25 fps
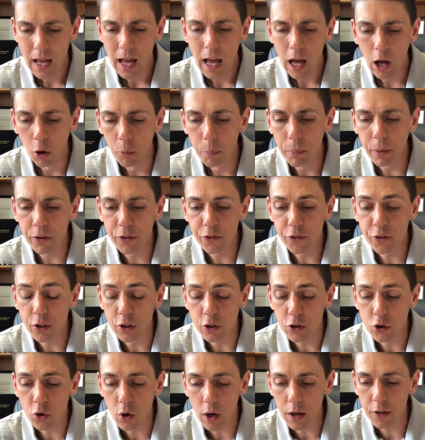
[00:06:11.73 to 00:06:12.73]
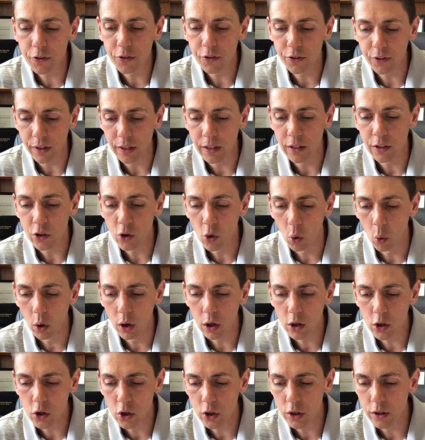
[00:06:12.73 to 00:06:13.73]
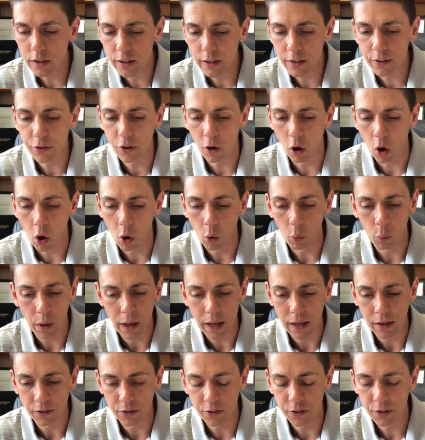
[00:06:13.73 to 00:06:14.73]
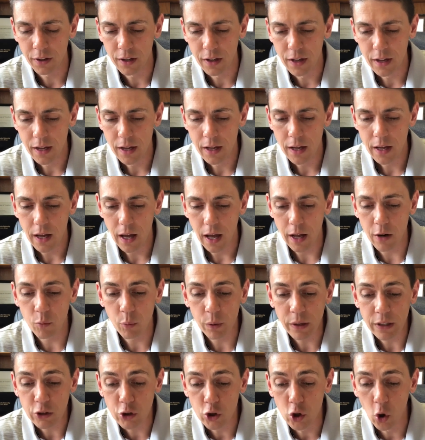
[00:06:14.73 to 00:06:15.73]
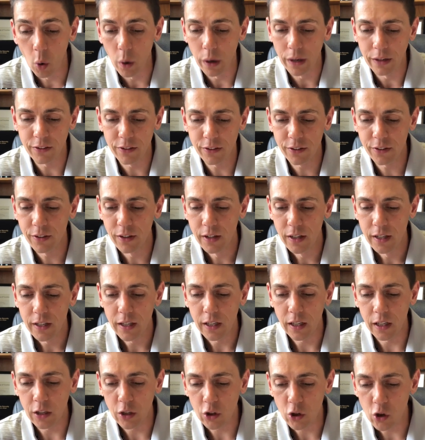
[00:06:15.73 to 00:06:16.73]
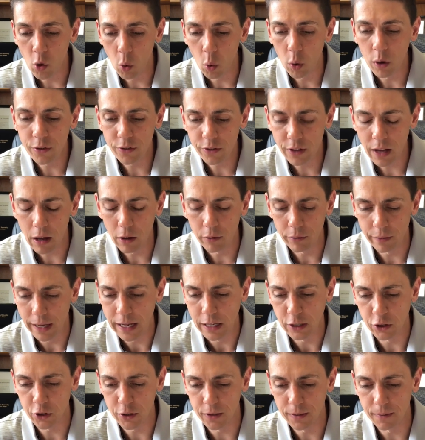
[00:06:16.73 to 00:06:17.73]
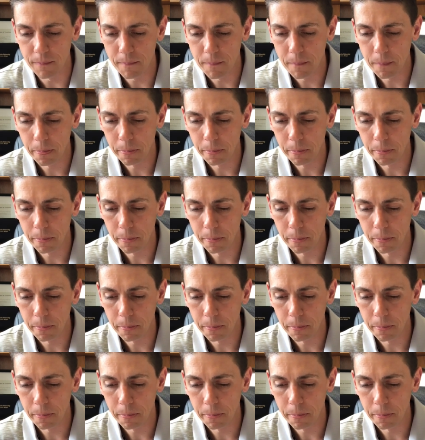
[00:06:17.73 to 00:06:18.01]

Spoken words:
Help us to trust in your goodness always and rejoice in your salvation.